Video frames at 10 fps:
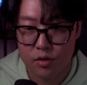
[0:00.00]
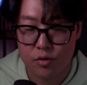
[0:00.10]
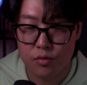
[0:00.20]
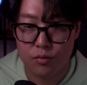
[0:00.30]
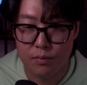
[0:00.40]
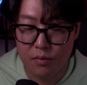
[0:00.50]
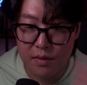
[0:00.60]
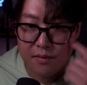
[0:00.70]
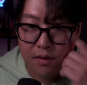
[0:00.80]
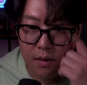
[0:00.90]
to remove
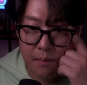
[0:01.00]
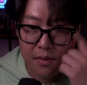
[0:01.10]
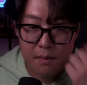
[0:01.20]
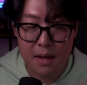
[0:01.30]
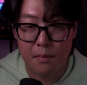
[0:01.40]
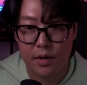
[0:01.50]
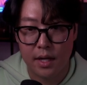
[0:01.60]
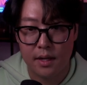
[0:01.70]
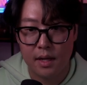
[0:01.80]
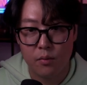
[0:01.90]
it from the
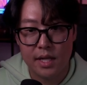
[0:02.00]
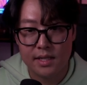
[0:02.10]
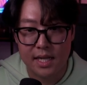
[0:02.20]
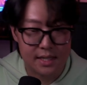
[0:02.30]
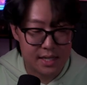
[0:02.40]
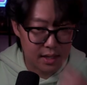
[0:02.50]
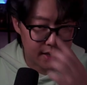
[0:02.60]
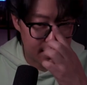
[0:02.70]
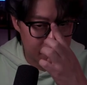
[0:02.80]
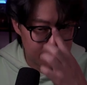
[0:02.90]
memory. And we can test that
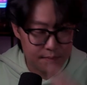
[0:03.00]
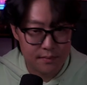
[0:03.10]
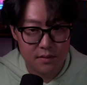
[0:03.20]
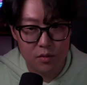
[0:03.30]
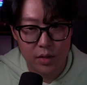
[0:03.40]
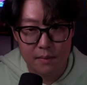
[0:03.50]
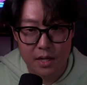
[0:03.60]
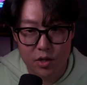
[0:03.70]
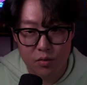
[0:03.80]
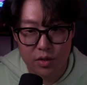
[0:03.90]
later. So we gotta
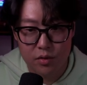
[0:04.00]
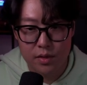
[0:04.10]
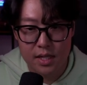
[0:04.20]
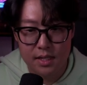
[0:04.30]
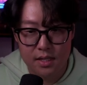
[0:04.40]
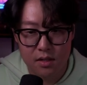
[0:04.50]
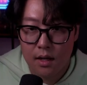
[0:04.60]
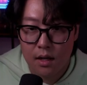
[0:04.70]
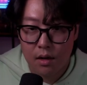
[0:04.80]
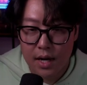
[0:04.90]
make sure we do this.
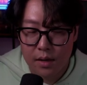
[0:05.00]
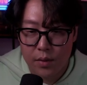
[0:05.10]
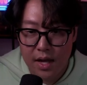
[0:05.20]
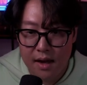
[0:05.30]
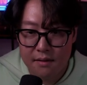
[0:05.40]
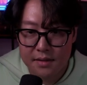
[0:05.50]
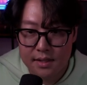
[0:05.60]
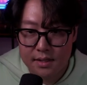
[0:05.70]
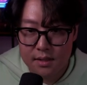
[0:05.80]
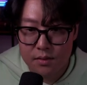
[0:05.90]
All right, we have
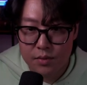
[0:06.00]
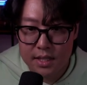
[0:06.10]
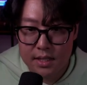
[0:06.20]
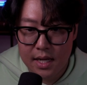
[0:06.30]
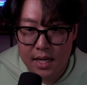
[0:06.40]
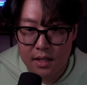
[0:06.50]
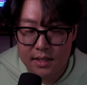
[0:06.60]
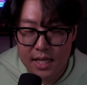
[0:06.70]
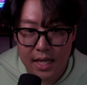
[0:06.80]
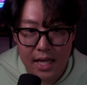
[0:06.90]

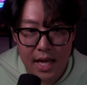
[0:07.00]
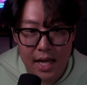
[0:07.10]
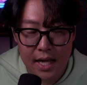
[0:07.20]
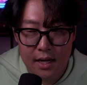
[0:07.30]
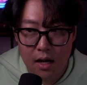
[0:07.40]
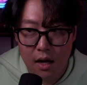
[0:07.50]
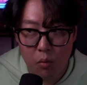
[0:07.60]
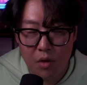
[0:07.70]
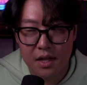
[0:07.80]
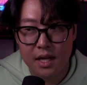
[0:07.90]
reset, deck can.
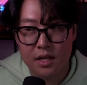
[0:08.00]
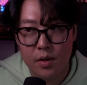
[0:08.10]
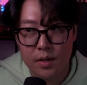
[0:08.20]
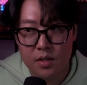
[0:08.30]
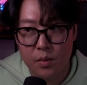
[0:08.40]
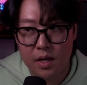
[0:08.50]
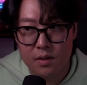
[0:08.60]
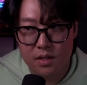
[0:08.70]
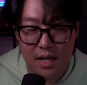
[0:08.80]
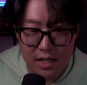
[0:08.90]
One thing I noticed when I
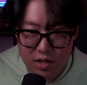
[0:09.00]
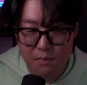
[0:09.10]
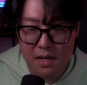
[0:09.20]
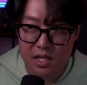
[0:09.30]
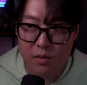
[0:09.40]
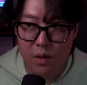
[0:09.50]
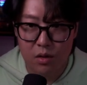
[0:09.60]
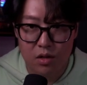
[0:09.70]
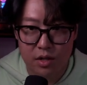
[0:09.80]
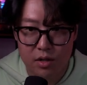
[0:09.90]
was like just messing around
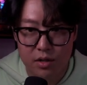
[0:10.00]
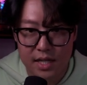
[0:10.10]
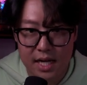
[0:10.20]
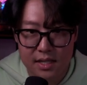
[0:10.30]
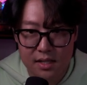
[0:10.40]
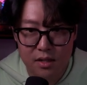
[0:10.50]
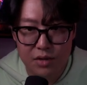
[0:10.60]
earlier to test the